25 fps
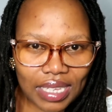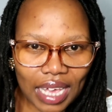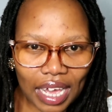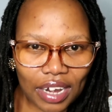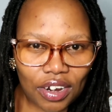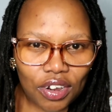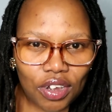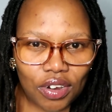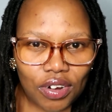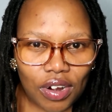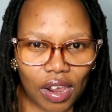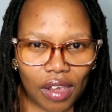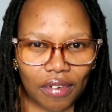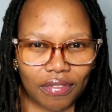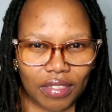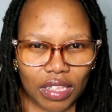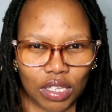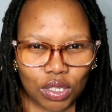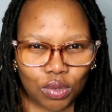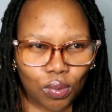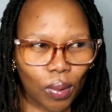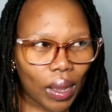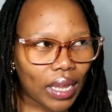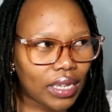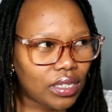I don't know if
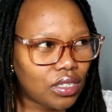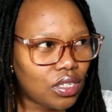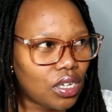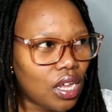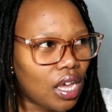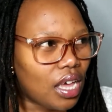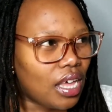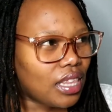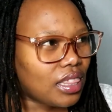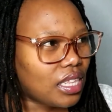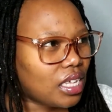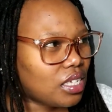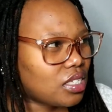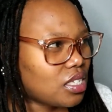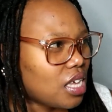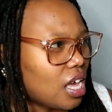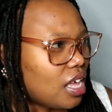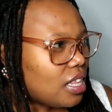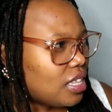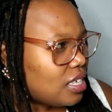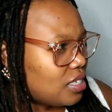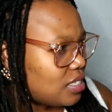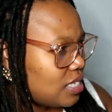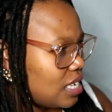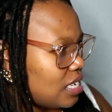there's one, there's
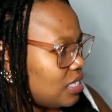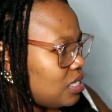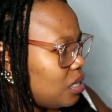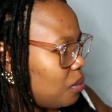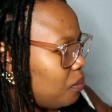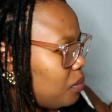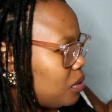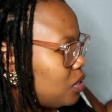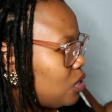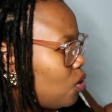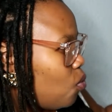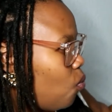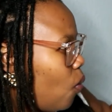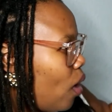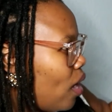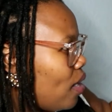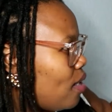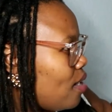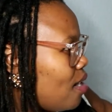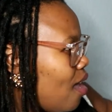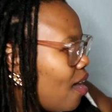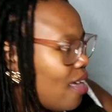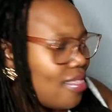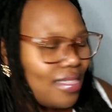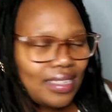SABC
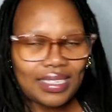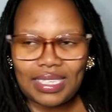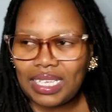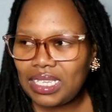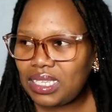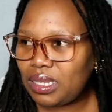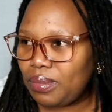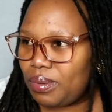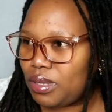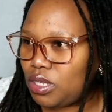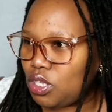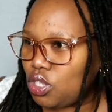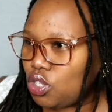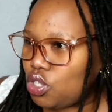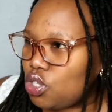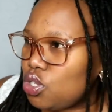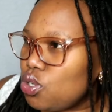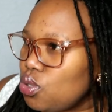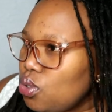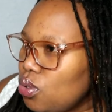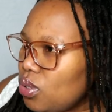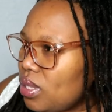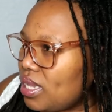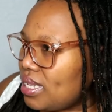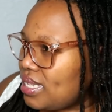1, there's SABC
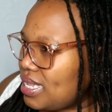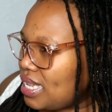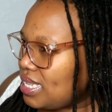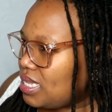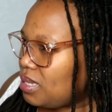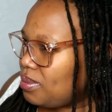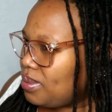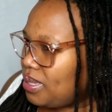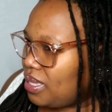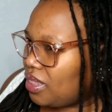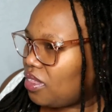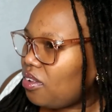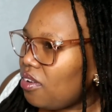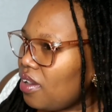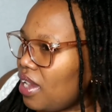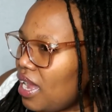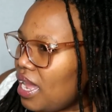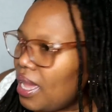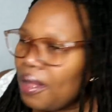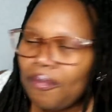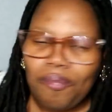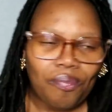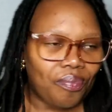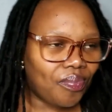2, there's SABC 3.